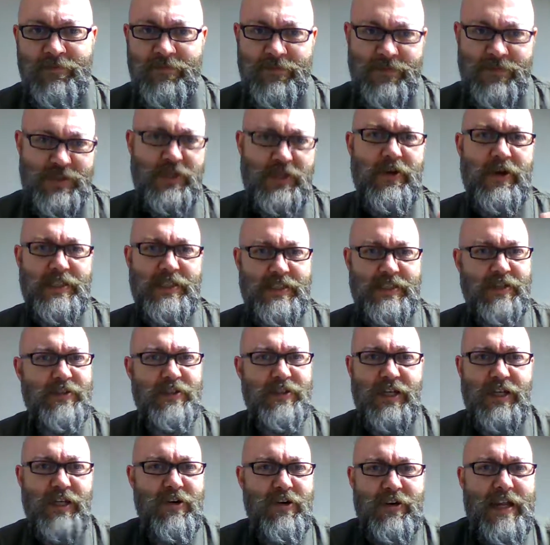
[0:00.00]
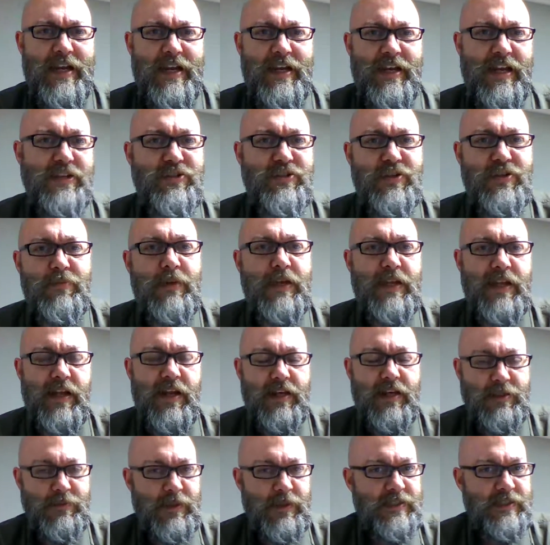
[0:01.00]
so I said, you know, that that shouldn't be that
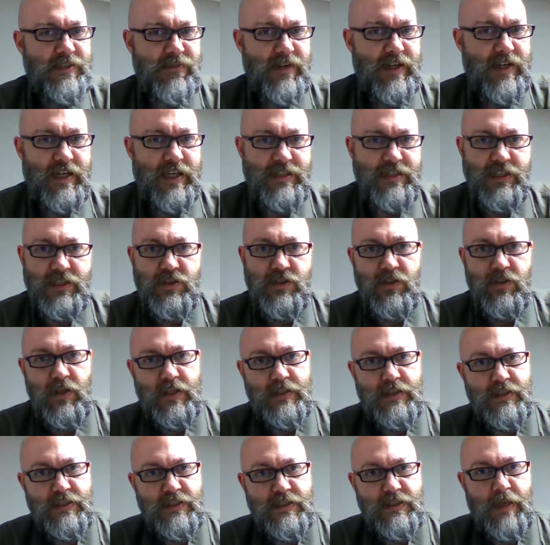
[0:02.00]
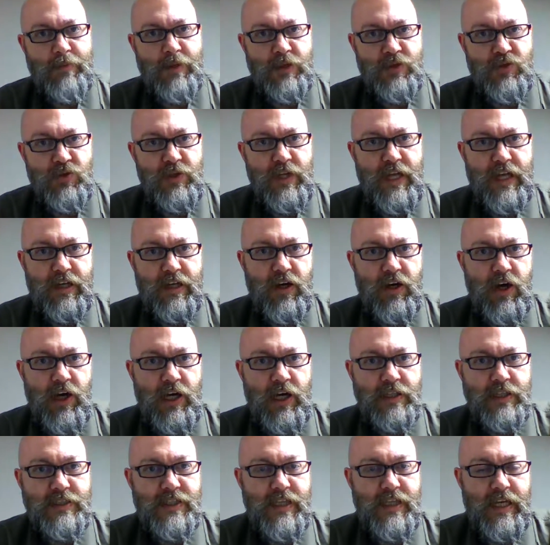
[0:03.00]
expensive. I got these new lenses. How much would that
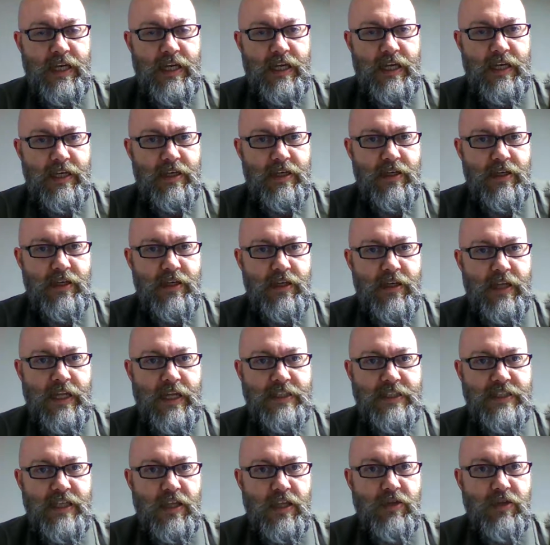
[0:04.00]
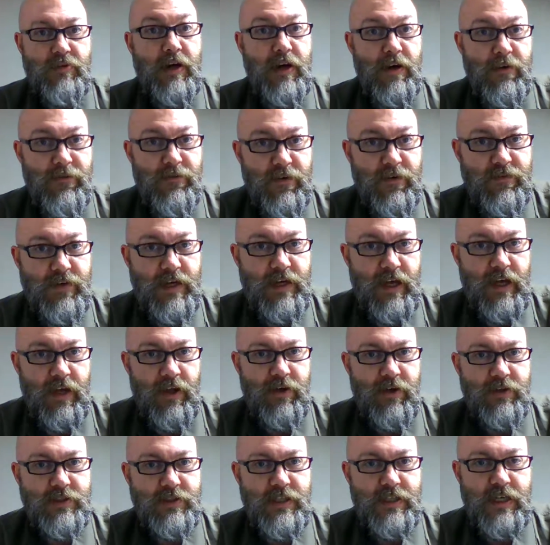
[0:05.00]
cost? And they said three hundred fifty
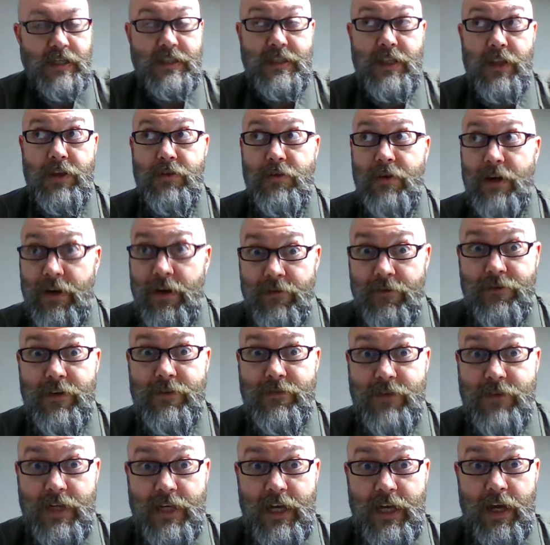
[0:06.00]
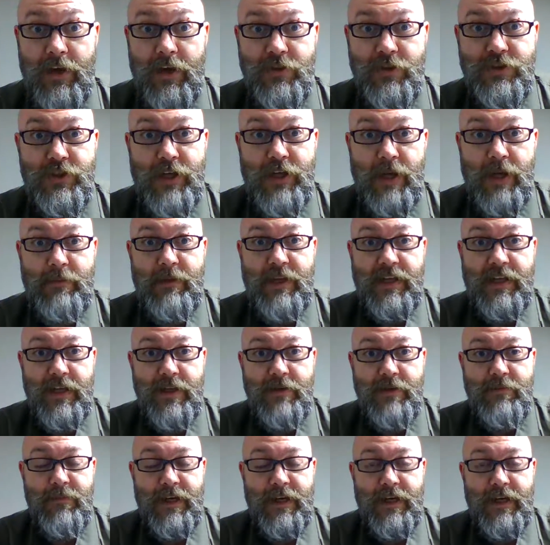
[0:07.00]
dollars. And I said, three hundred fifty dollars? You got to be
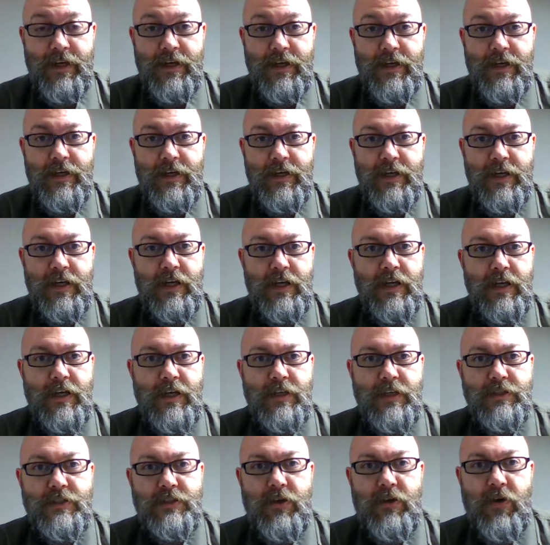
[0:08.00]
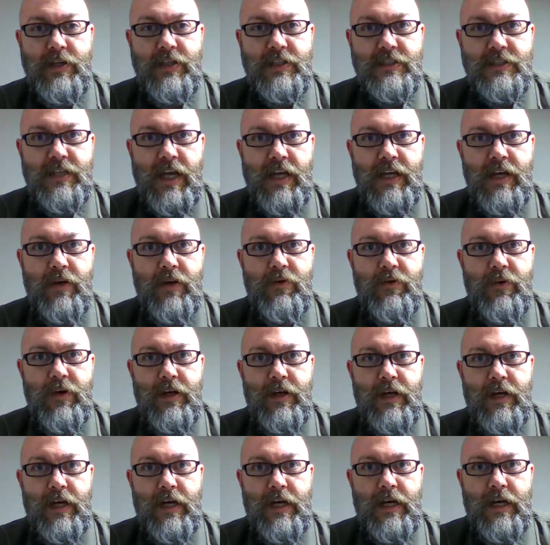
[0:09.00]
kidding me. So I decided
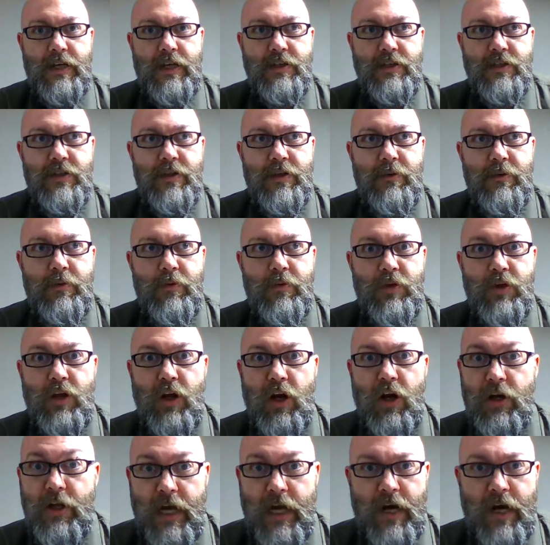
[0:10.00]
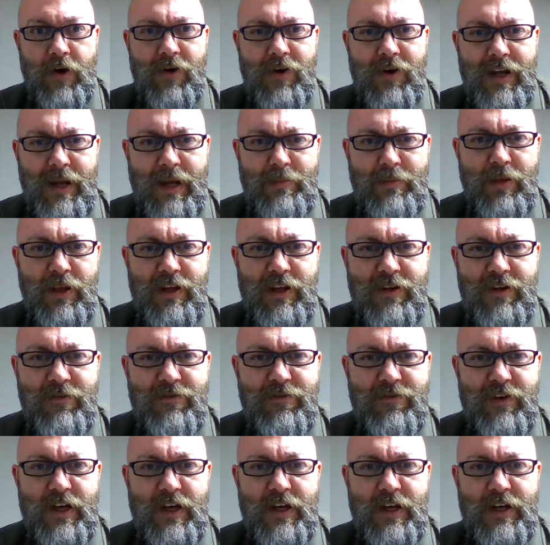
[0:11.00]
uh, Clark Howard, I
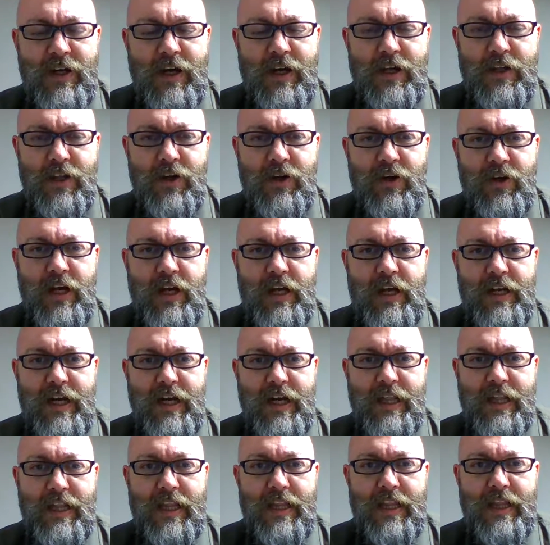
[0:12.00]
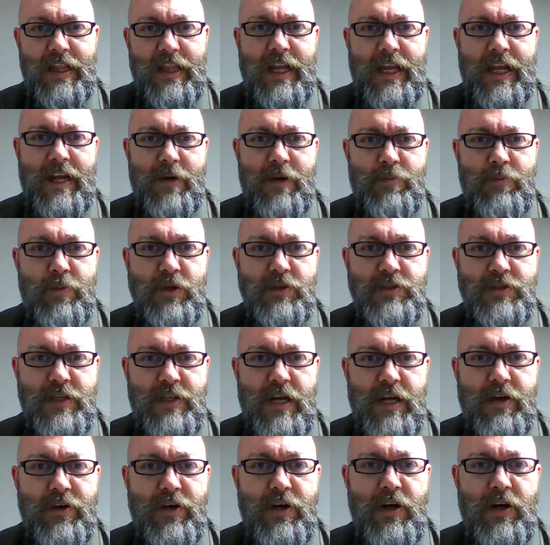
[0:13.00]
believe, uh, an Atlanta
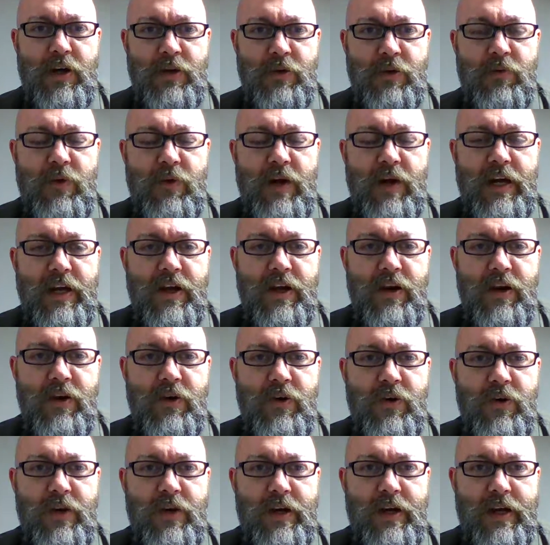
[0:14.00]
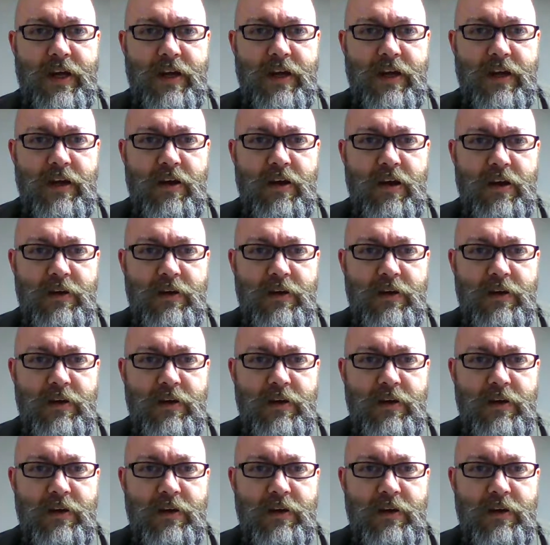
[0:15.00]
personality on the radio and a,